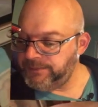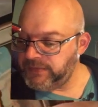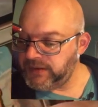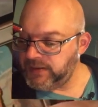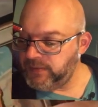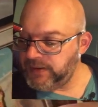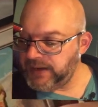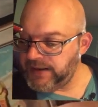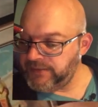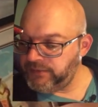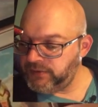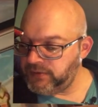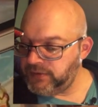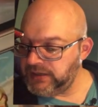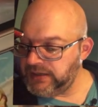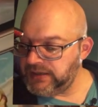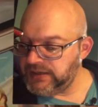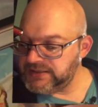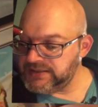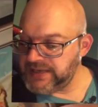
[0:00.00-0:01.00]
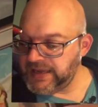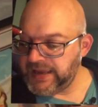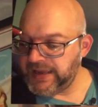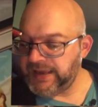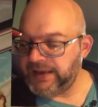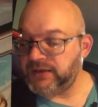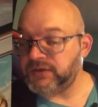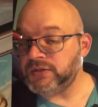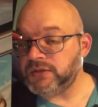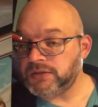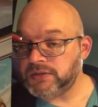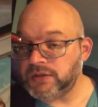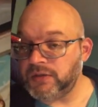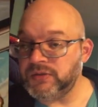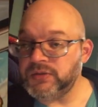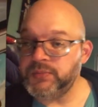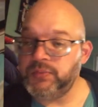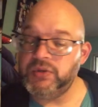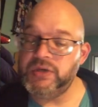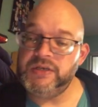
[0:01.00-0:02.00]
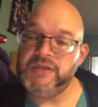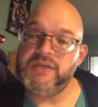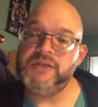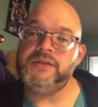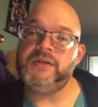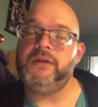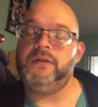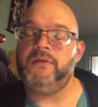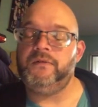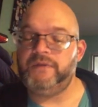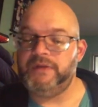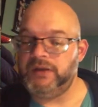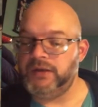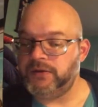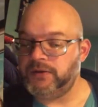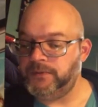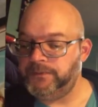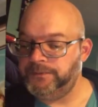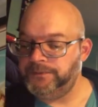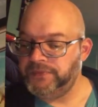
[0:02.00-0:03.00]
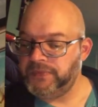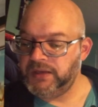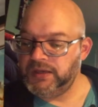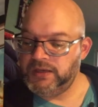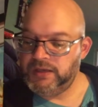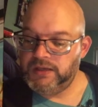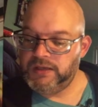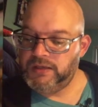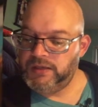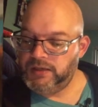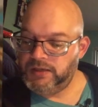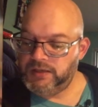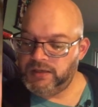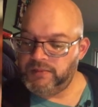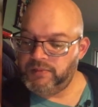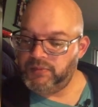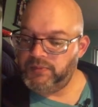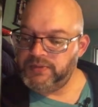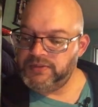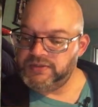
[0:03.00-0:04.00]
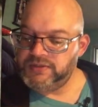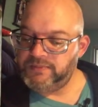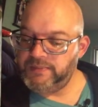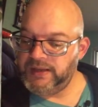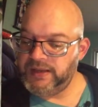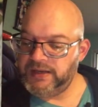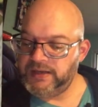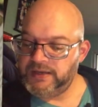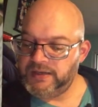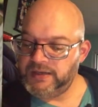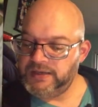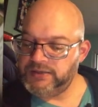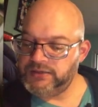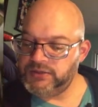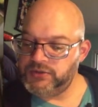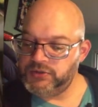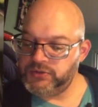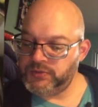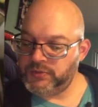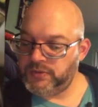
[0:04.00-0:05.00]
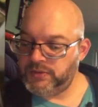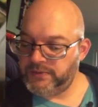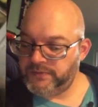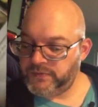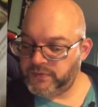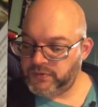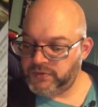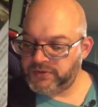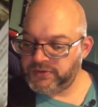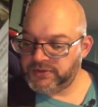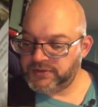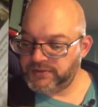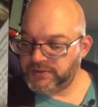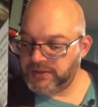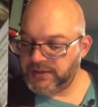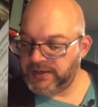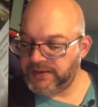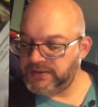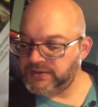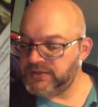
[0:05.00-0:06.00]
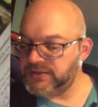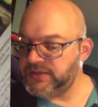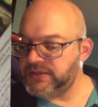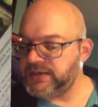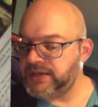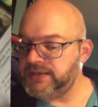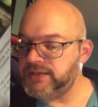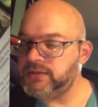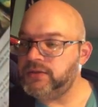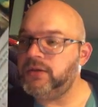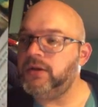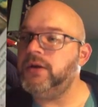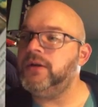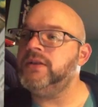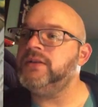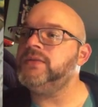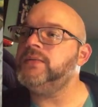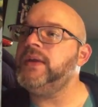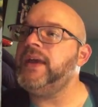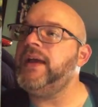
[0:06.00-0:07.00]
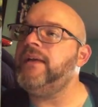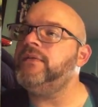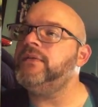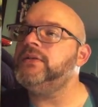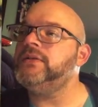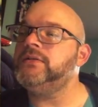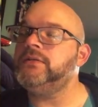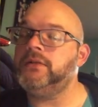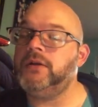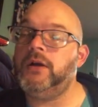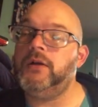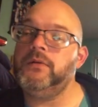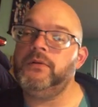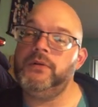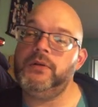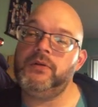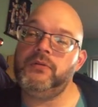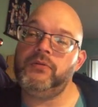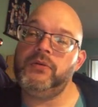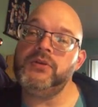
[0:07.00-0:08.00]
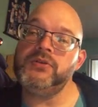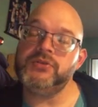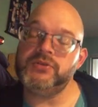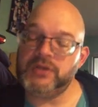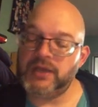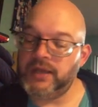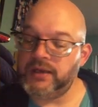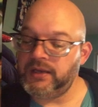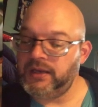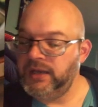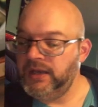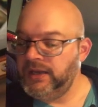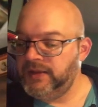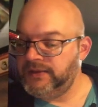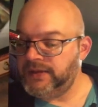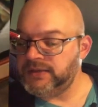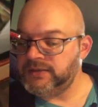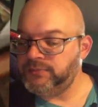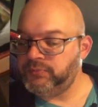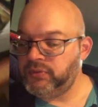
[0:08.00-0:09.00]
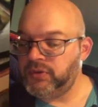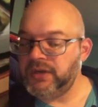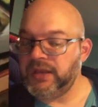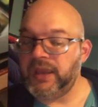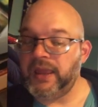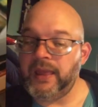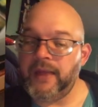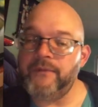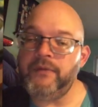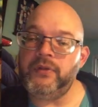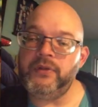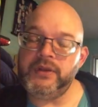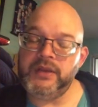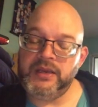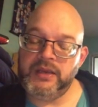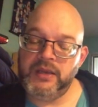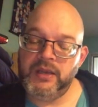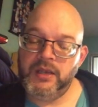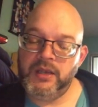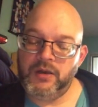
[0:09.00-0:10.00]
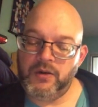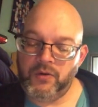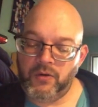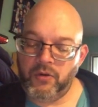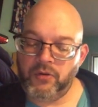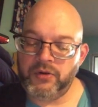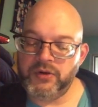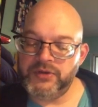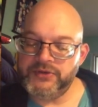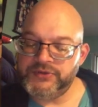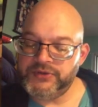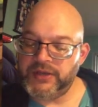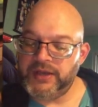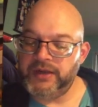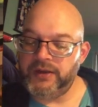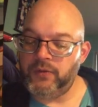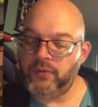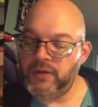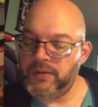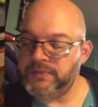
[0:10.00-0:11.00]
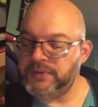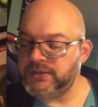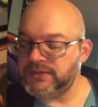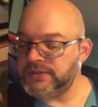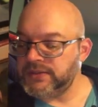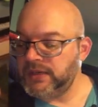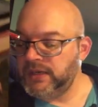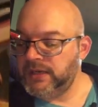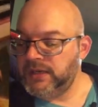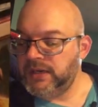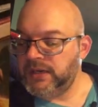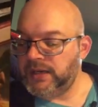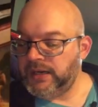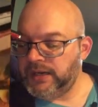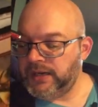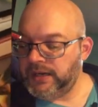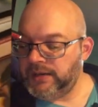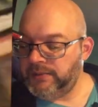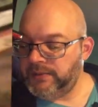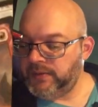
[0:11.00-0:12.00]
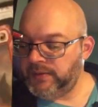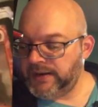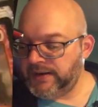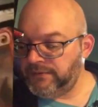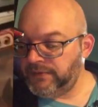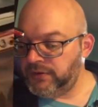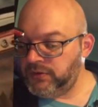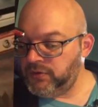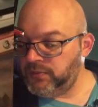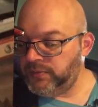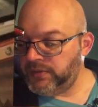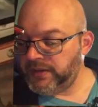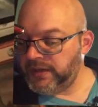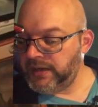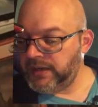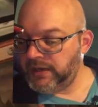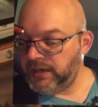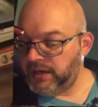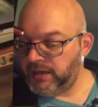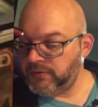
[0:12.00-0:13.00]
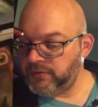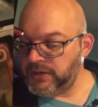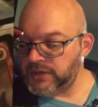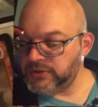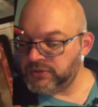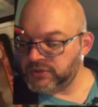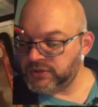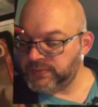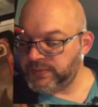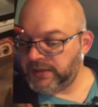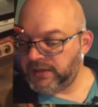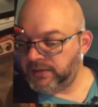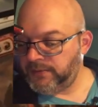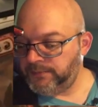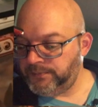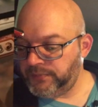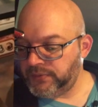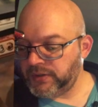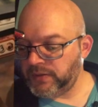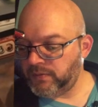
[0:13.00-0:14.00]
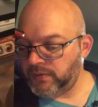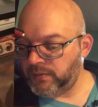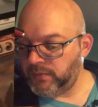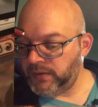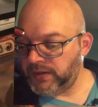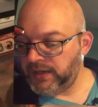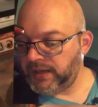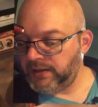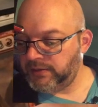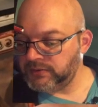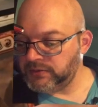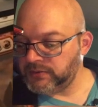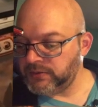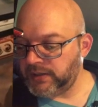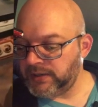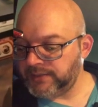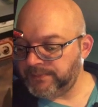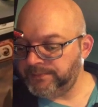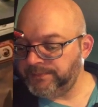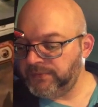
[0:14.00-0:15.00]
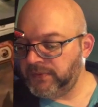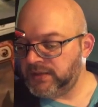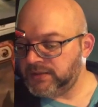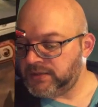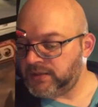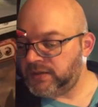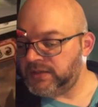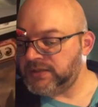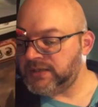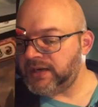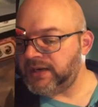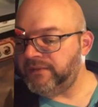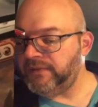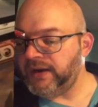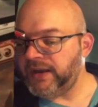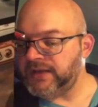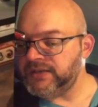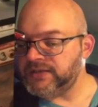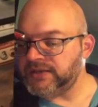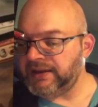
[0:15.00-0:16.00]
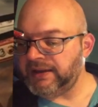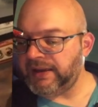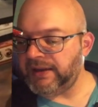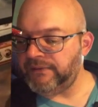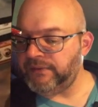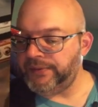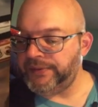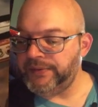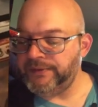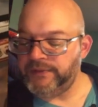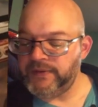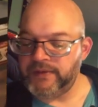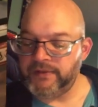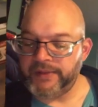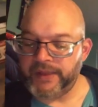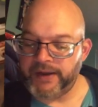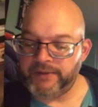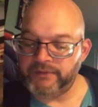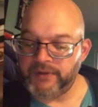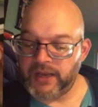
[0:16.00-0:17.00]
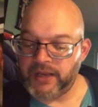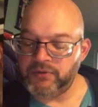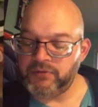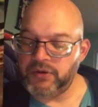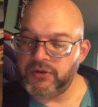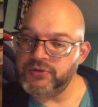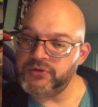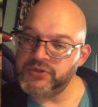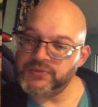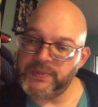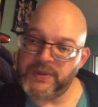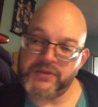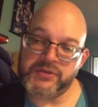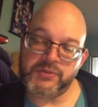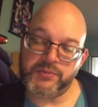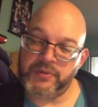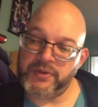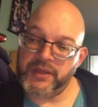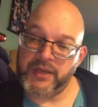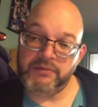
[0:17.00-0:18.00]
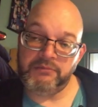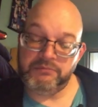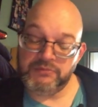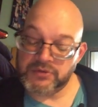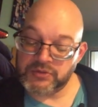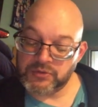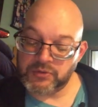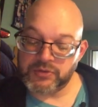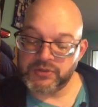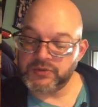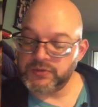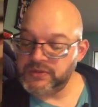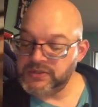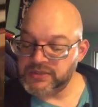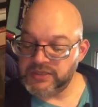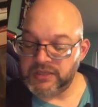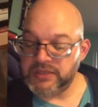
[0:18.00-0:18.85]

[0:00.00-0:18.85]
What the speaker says: whenever it attacks. So it's a pretty decent little vehicle. A couple pieces of mana as usual, of course. Now this is a nice little card, is we have a creature deck that's pretty heavily auras and equipments. Whenever you play a non-creature spell, put a 1/1 counter on him. So he's kind of nice to have if you have a lot of non-creature spells you're playing, sorceries,